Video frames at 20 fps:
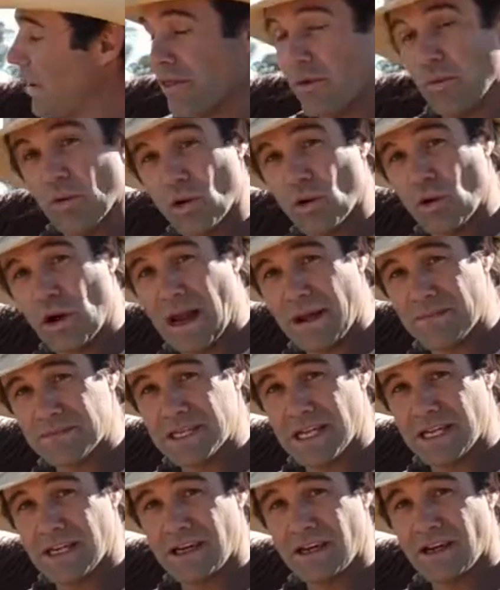the wool comes
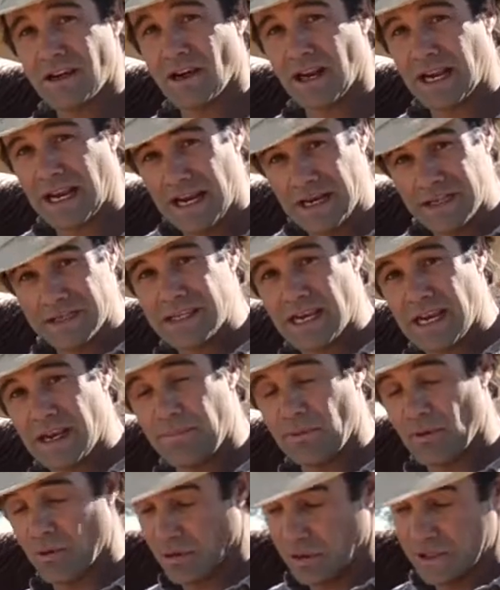in, I cut a
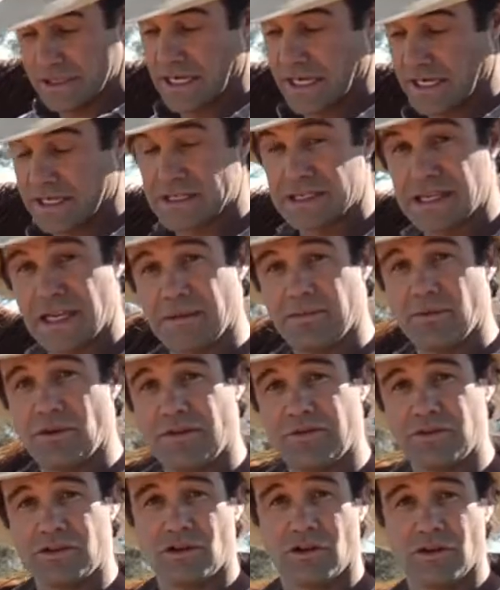sample, or I take a sample
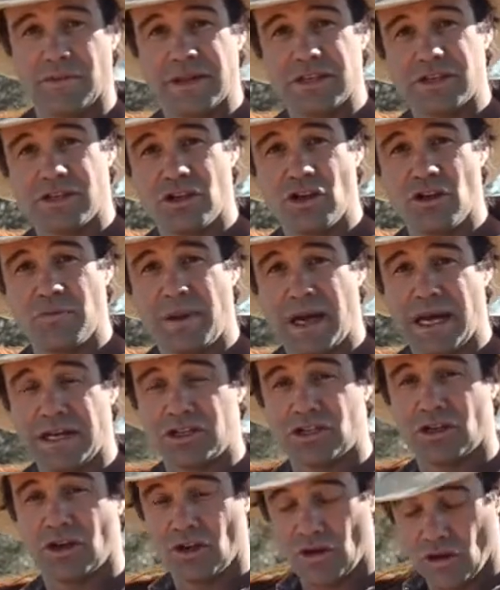every time there's a new
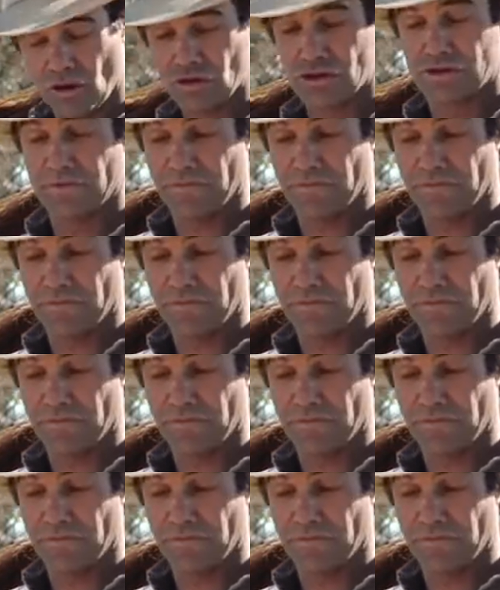batch, because the